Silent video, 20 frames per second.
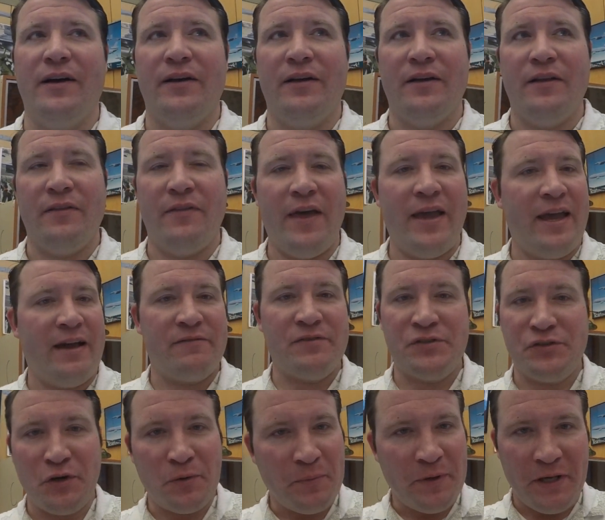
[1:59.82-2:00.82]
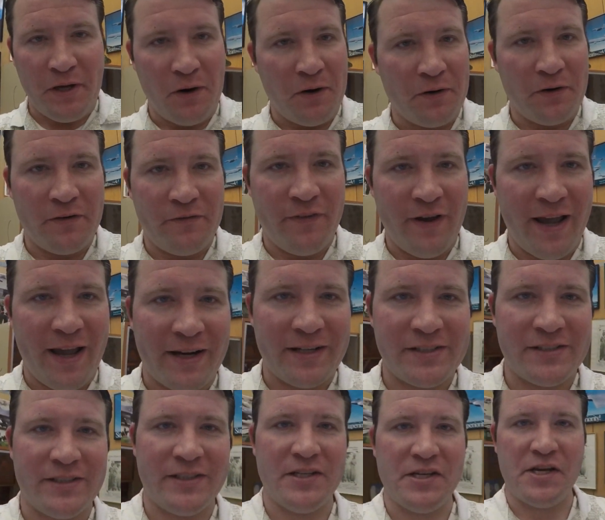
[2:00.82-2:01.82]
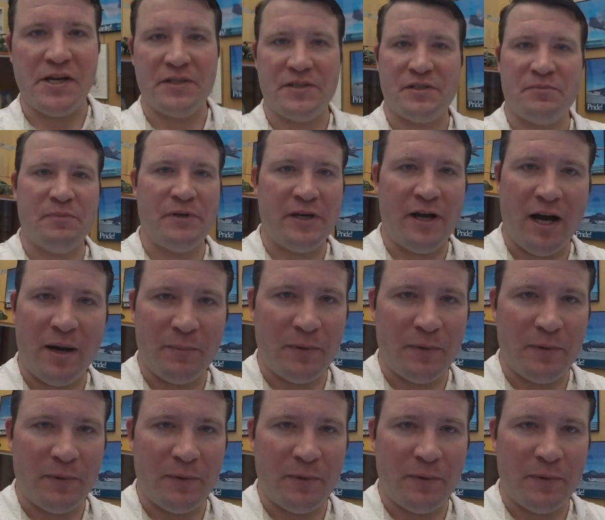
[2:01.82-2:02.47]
They have so many artifacts, it's beyond